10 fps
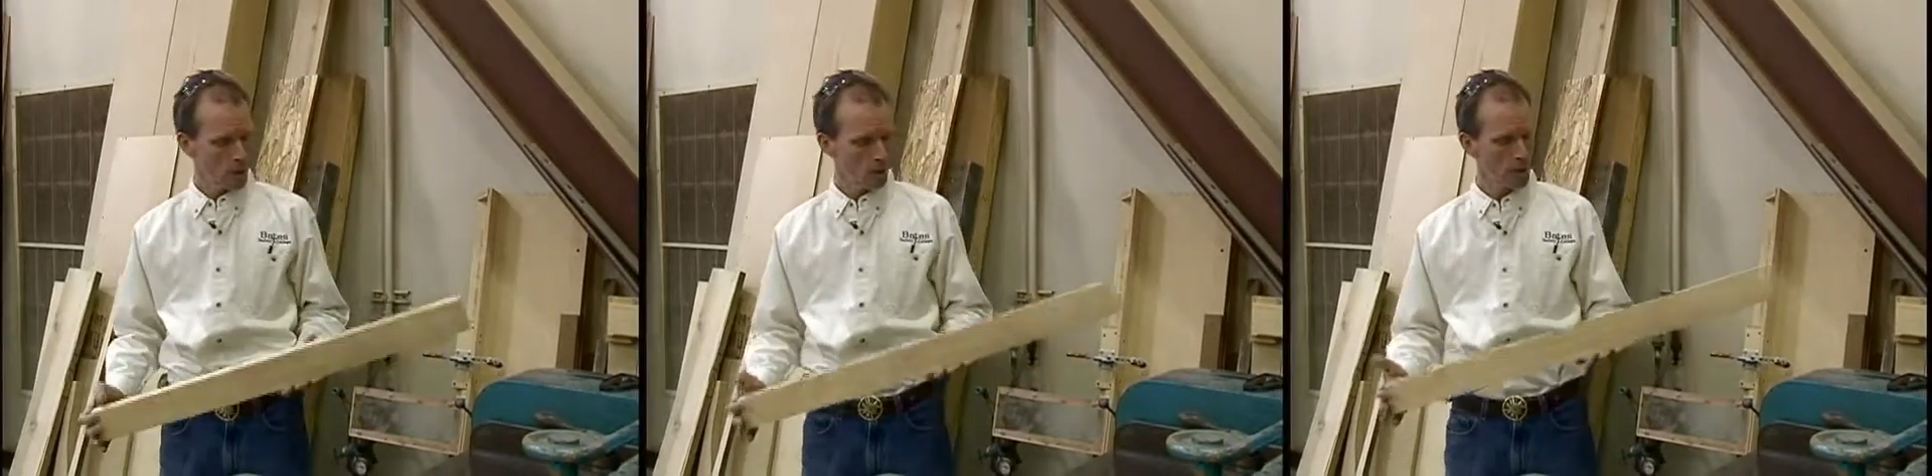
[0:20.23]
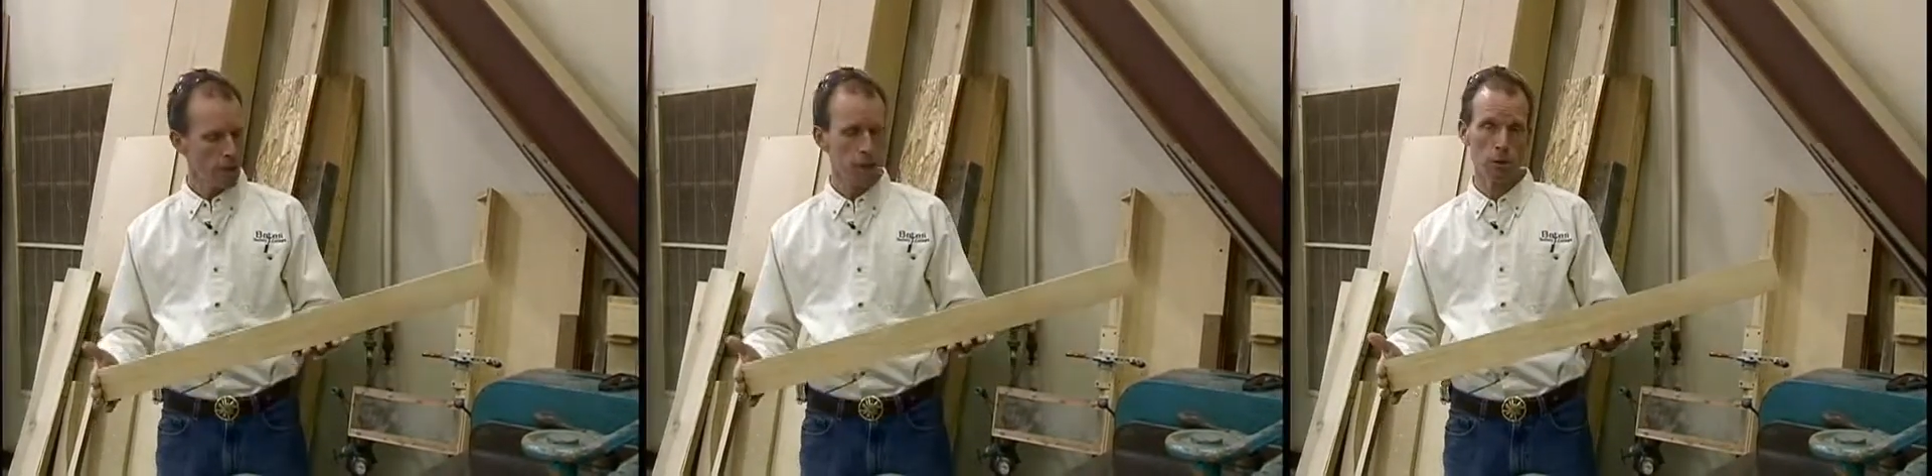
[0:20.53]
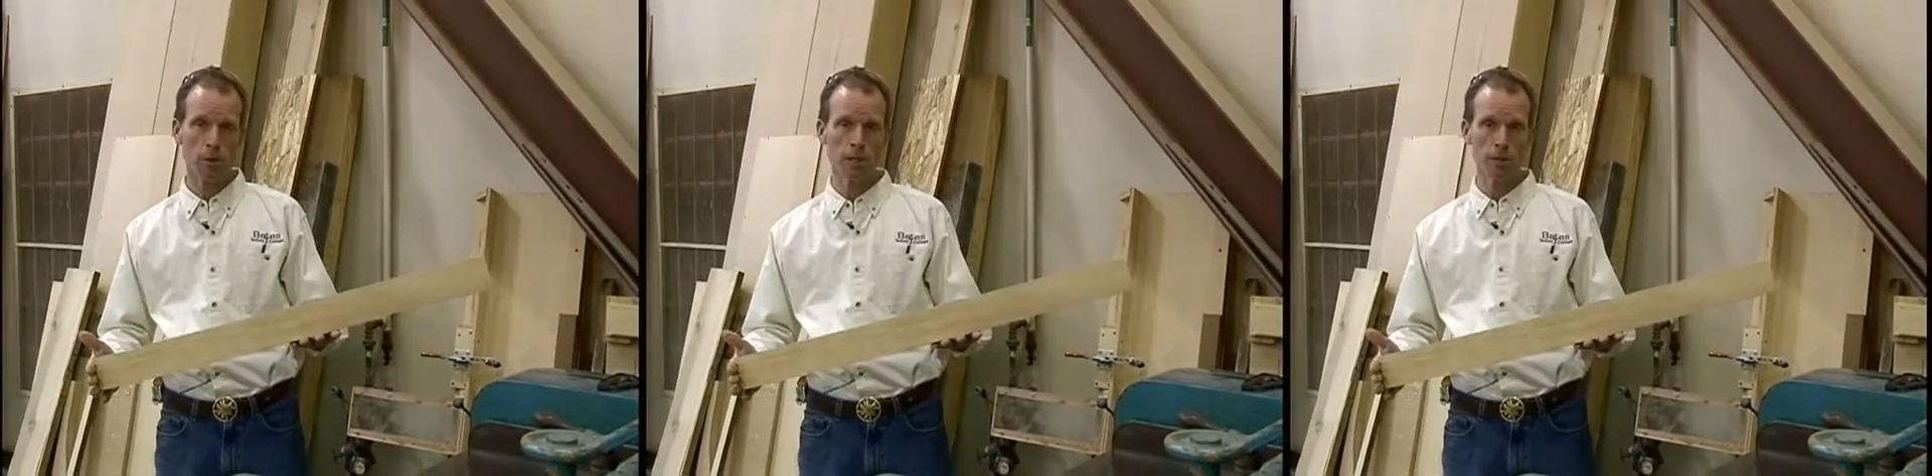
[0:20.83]
We've got this
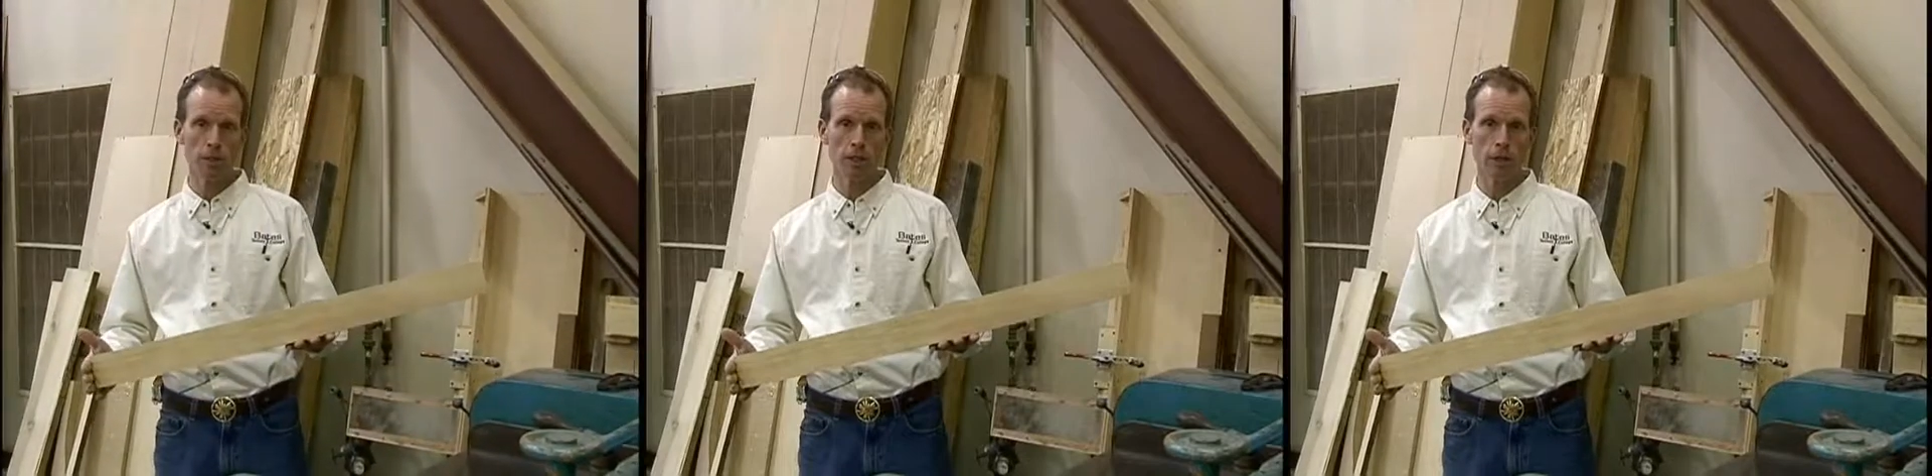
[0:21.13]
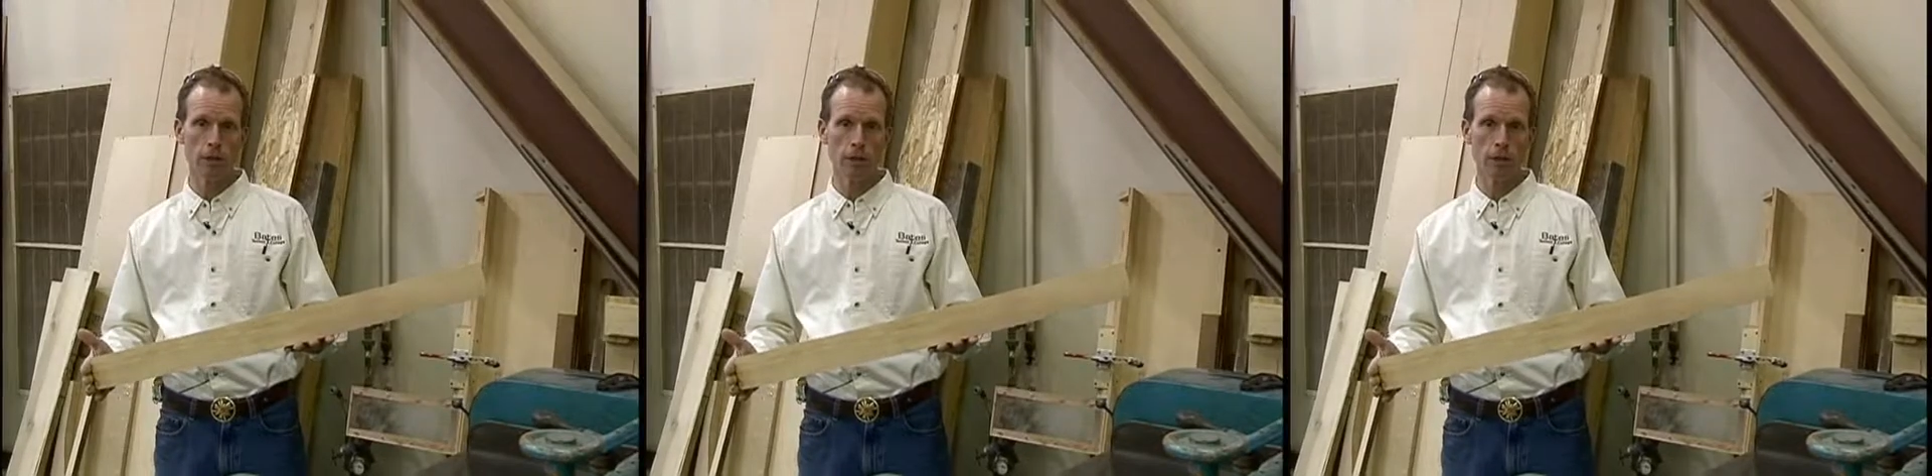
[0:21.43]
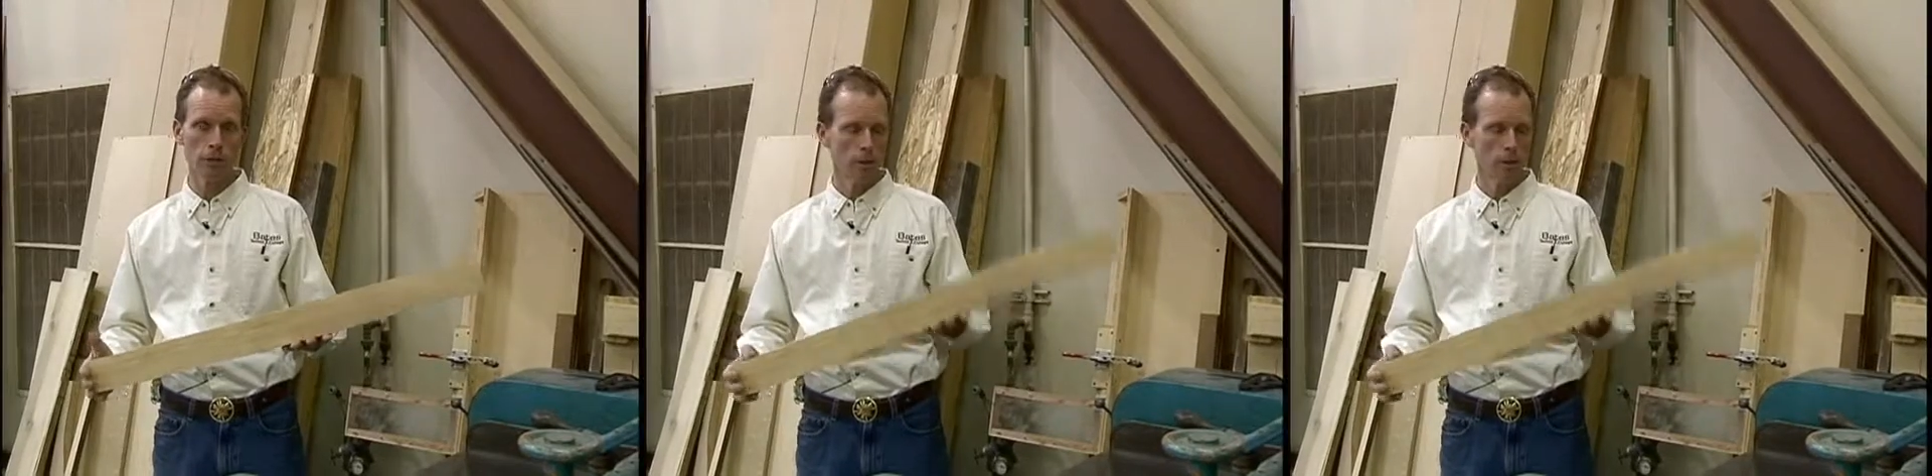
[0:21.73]
piece of material